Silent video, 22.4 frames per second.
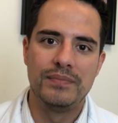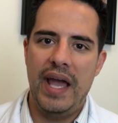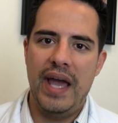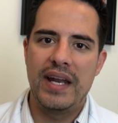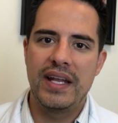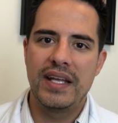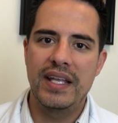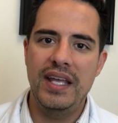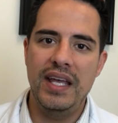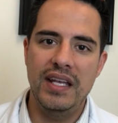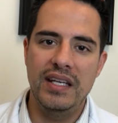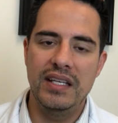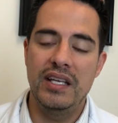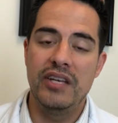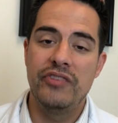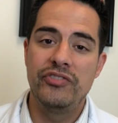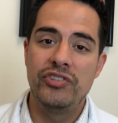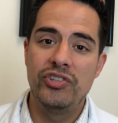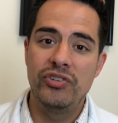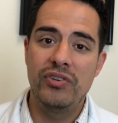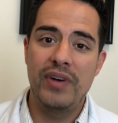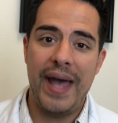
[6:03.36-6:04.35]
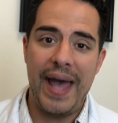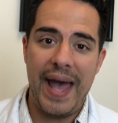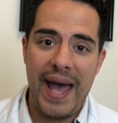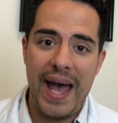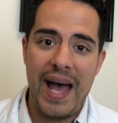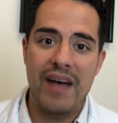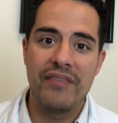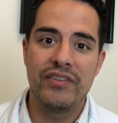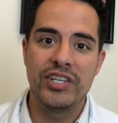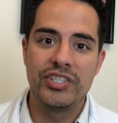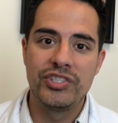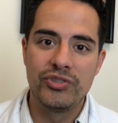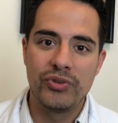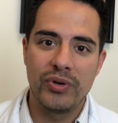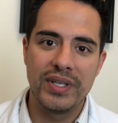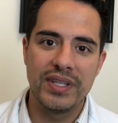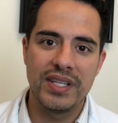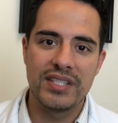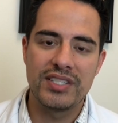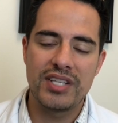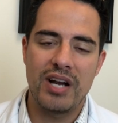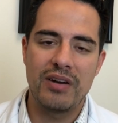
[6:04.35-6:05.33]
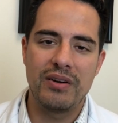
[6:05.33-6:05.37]
And again, if you have a joint
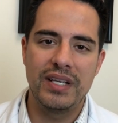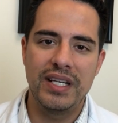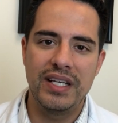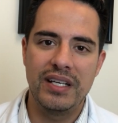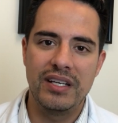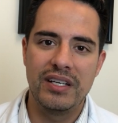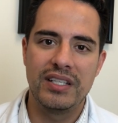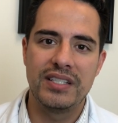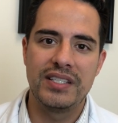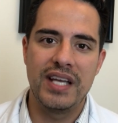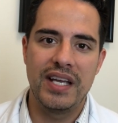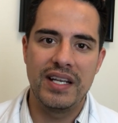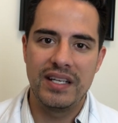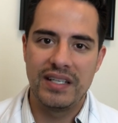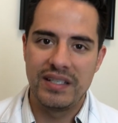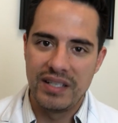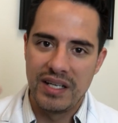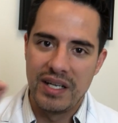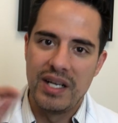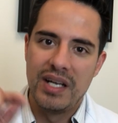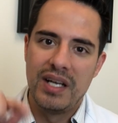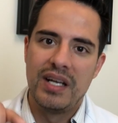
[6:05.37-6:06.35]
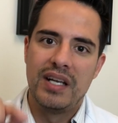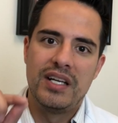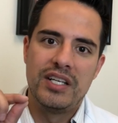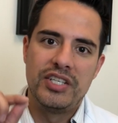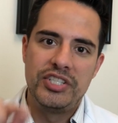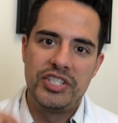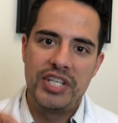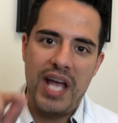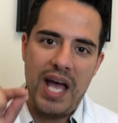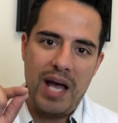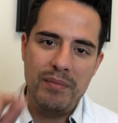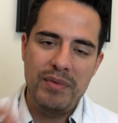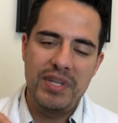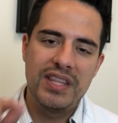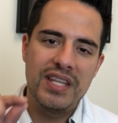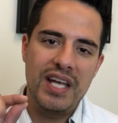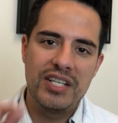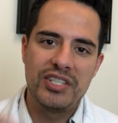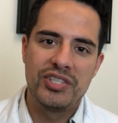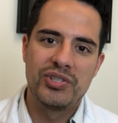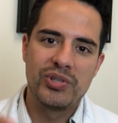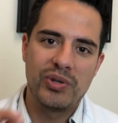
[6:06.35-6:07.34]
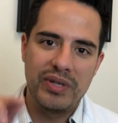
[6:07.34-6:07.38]
that's already irritated, jamming
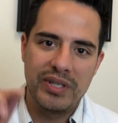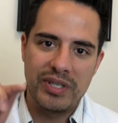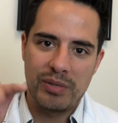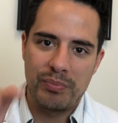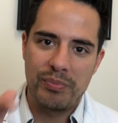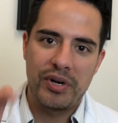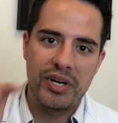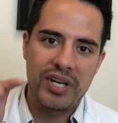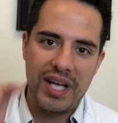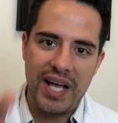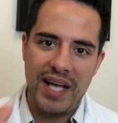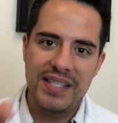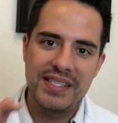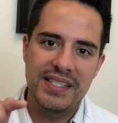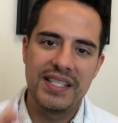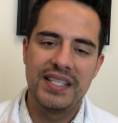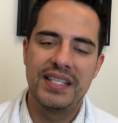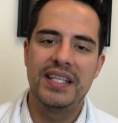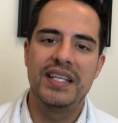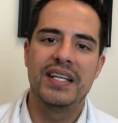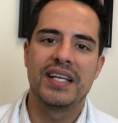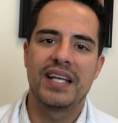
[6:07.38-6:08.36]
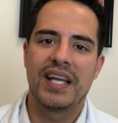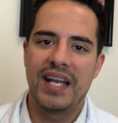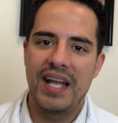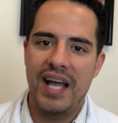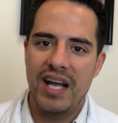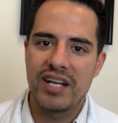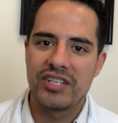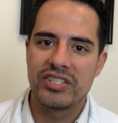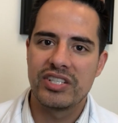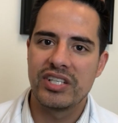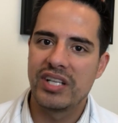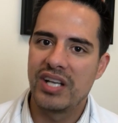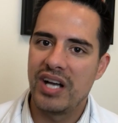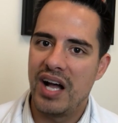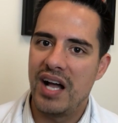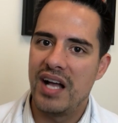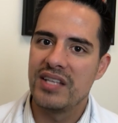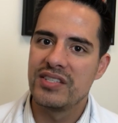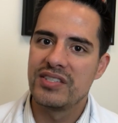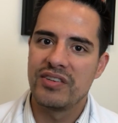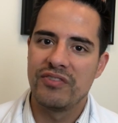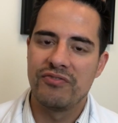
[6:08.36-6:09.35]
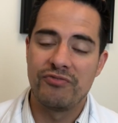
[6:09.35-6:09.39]
that joint or percussing in it can actually
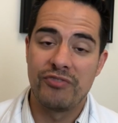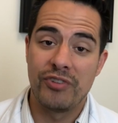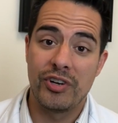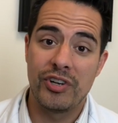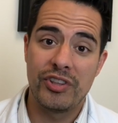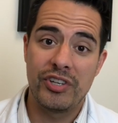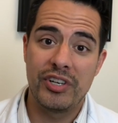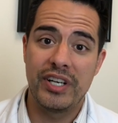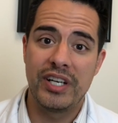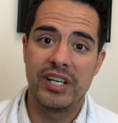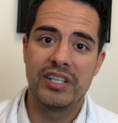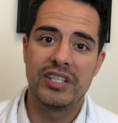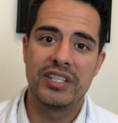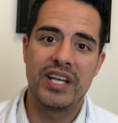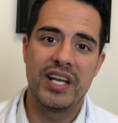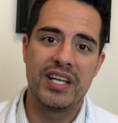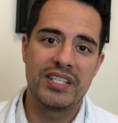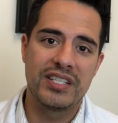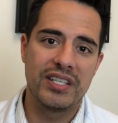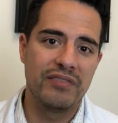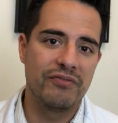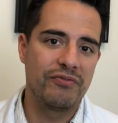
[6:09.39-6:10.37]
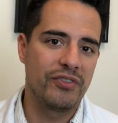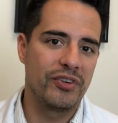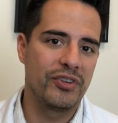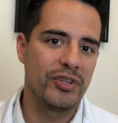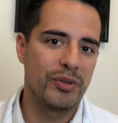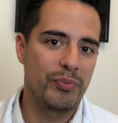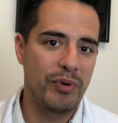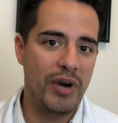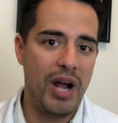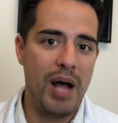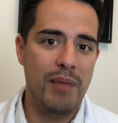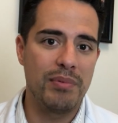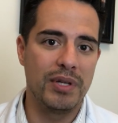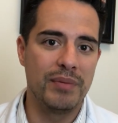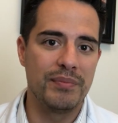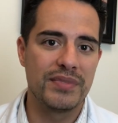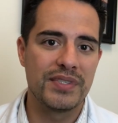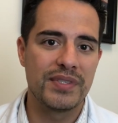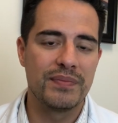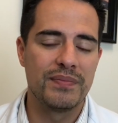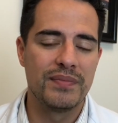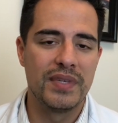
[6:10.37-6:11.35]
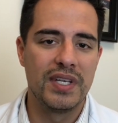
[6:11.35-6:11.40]
cause further irritation and further
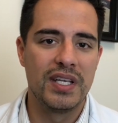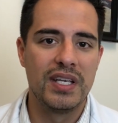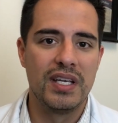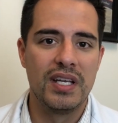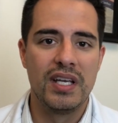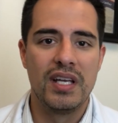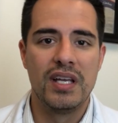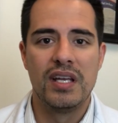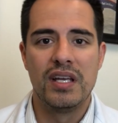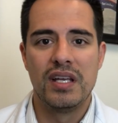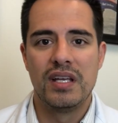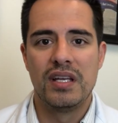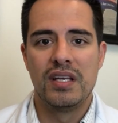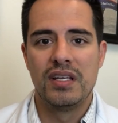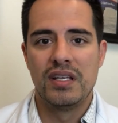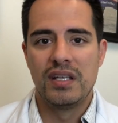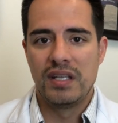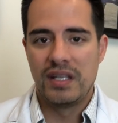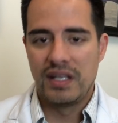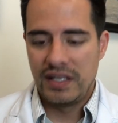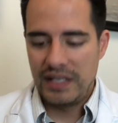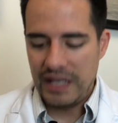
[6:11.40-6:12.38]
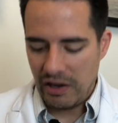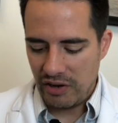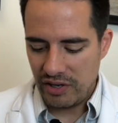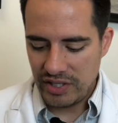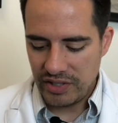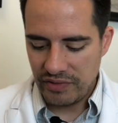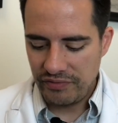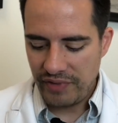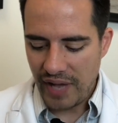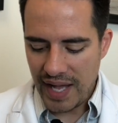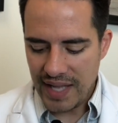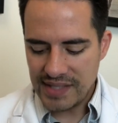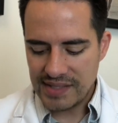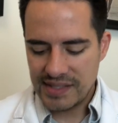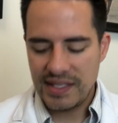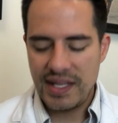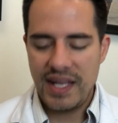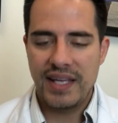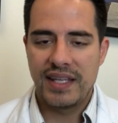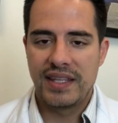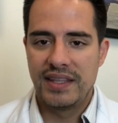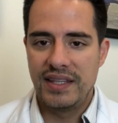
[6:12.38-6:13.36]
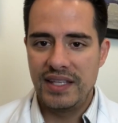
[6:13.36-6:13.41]
problems. Now, a device
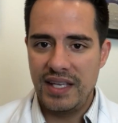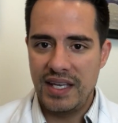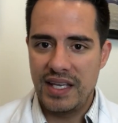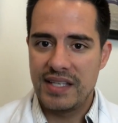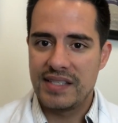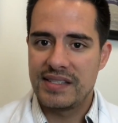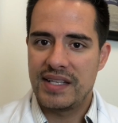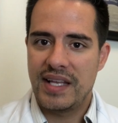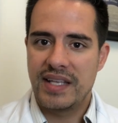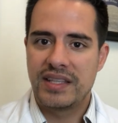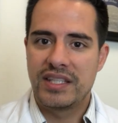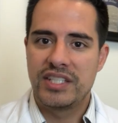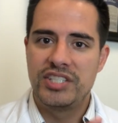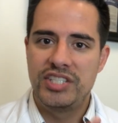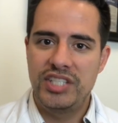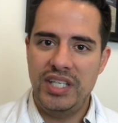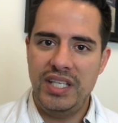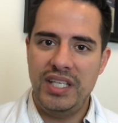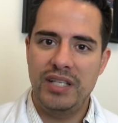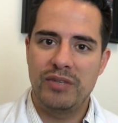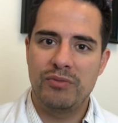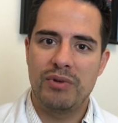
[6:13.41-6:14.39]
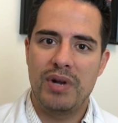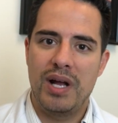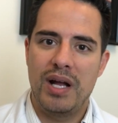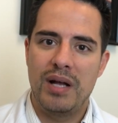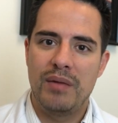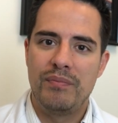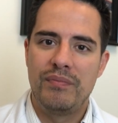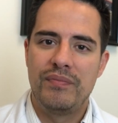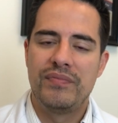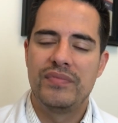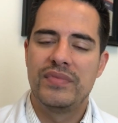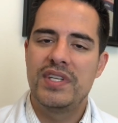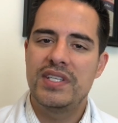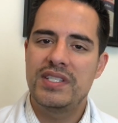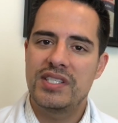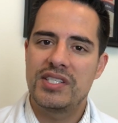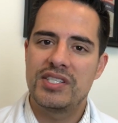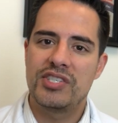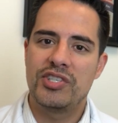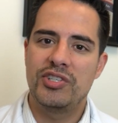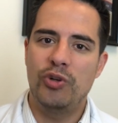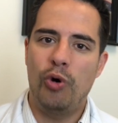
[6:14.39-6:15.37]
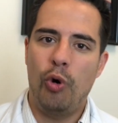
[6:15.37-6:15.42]
like this, like the Genie Rub, this
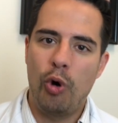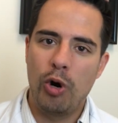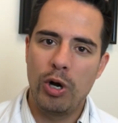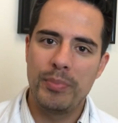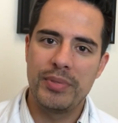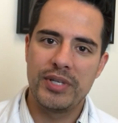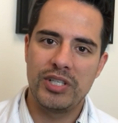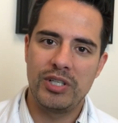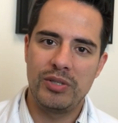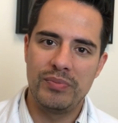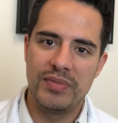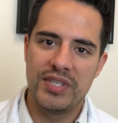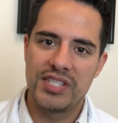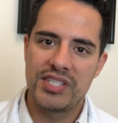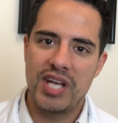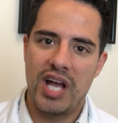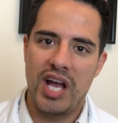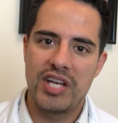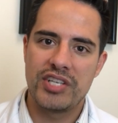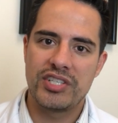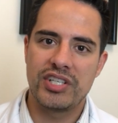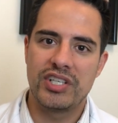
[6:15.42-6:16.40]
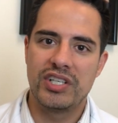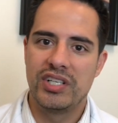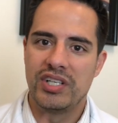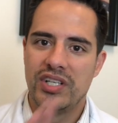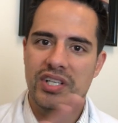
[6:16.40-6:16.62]
is an orbital massager.